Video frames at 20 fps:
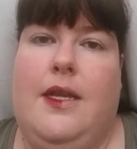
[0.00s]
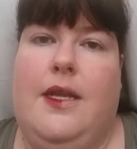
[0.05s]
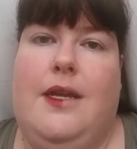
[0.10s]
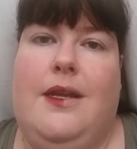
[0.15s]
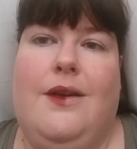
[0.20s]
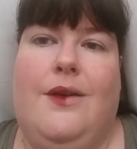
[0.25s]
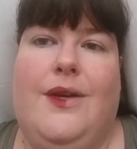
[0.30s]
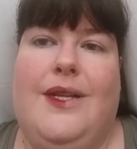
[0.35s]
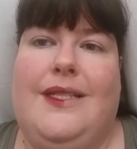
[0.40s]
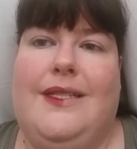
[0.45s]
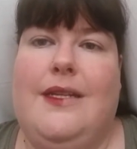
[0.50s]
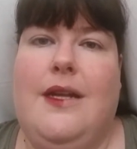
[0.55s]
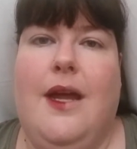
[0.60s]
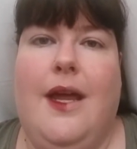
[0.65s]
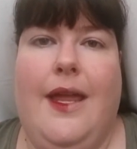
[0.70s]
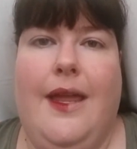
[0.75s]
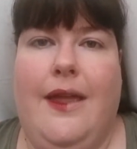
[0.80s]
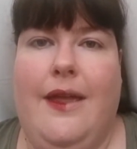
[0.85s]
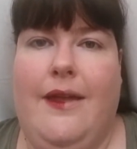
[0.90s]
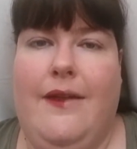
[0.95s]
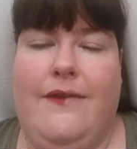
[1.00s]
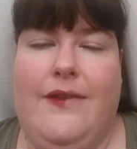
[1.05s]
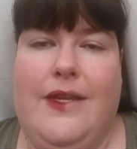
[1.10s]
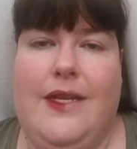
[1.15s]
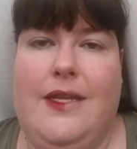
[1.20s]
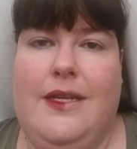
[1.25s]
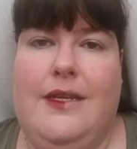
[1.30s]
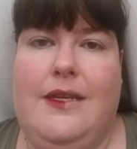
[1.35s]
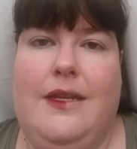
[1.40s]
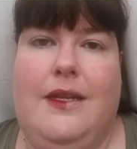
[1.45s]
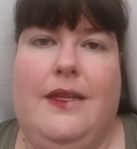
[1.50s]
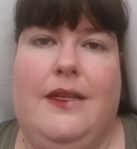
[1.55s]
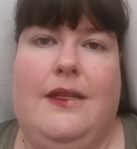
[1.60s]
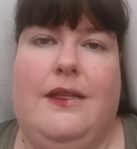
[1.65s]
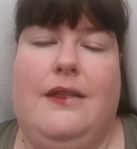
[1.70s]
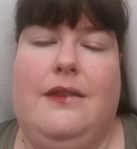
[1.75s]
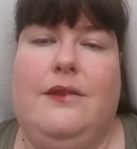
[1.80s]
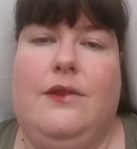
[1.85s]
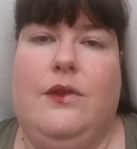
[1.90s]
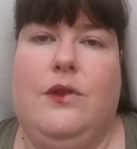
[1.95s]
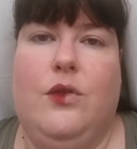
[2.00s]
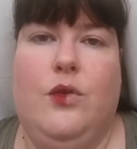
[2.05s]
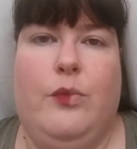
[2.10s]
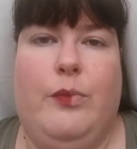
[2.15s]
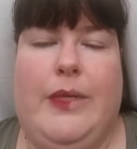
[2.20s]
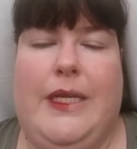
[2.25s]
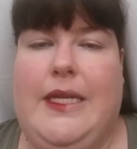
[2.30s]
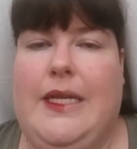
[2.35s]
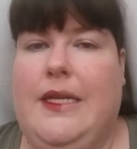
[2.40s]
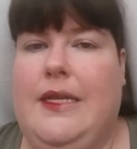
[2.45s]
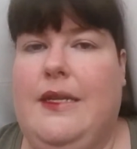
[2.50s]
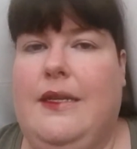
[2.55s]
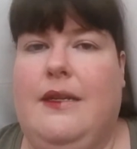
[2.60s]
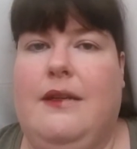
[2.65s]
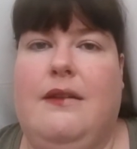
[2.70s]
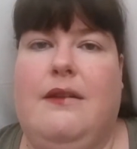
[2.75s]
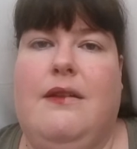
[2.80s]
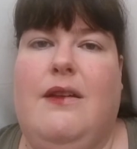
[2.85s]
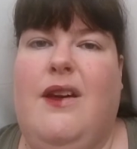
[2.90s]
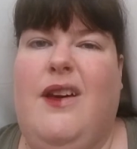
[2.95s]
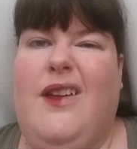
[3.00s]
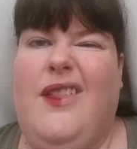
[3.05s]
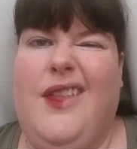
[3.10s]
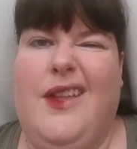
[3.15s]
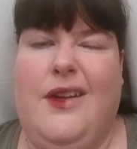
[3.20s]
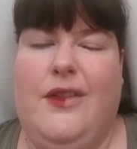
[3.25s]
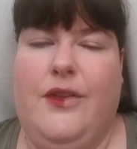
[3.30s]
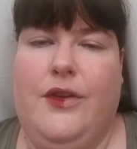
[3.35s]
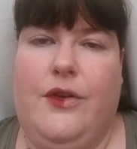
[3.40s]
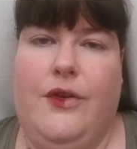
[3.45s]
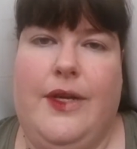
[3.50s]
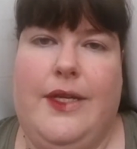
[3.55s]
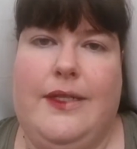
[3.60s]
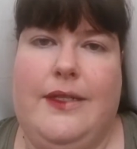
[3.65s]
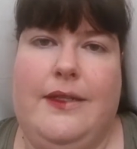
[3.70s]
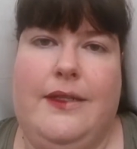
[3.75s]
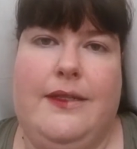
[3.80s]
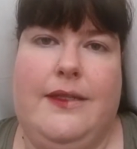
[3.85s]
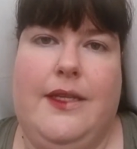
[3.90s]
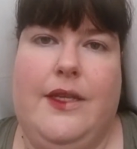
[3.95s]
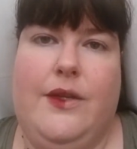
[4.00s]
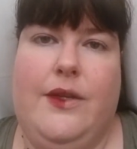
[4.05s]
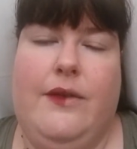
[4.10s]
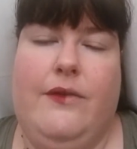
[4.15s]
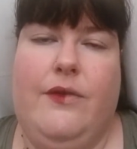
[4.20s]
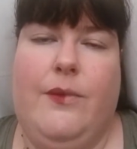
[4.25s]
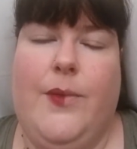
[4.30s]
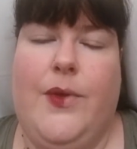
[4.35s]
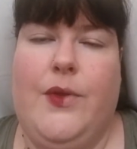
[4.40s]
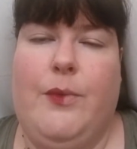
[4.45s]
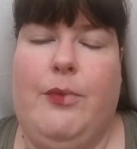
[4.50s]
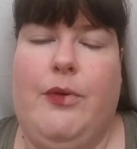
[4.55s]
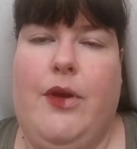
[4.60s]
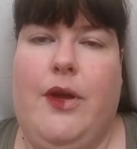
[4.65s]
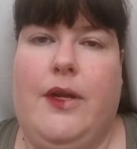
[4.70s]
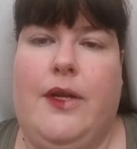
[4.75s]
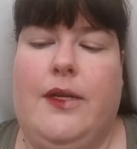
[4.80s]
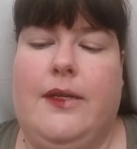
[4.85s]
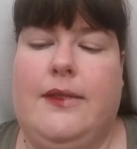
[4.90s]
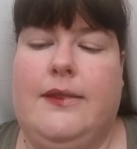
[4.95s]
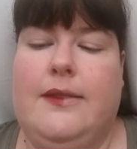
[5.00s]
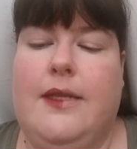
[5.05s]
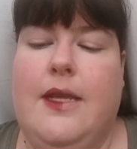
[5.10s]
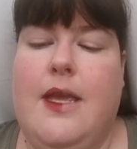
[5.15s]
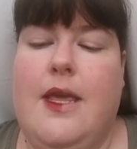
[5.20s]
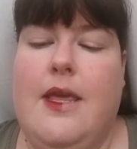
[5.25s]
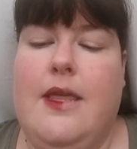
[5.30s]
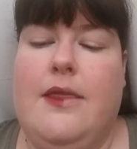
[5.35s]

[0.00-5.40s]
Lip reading: You know, it's not heavy and gloopy and all that other craziness that you get from other products.